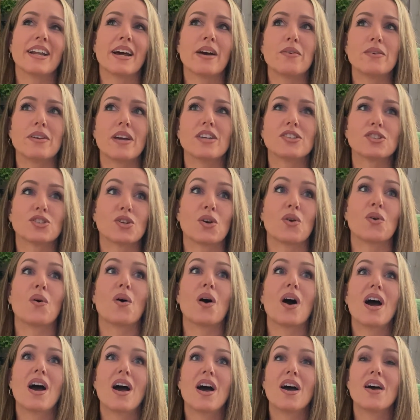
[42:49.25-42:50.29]
Now,
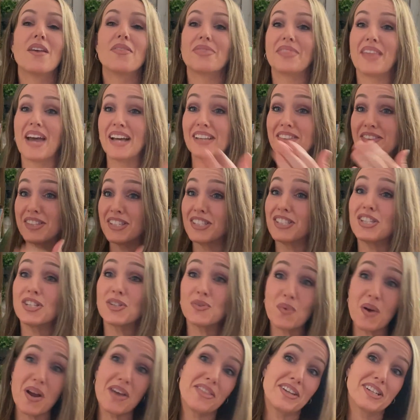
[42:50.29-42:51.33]
so this
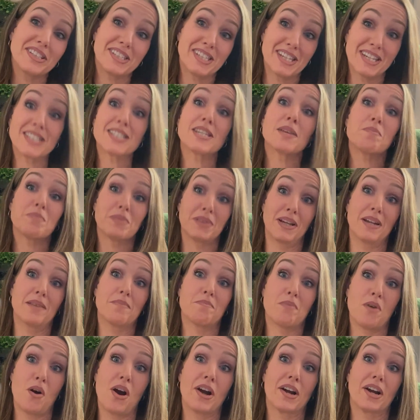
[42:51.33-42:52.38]
is where the
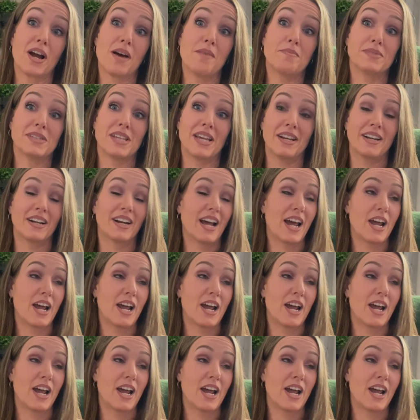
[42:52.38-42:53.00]
discipline part comes in.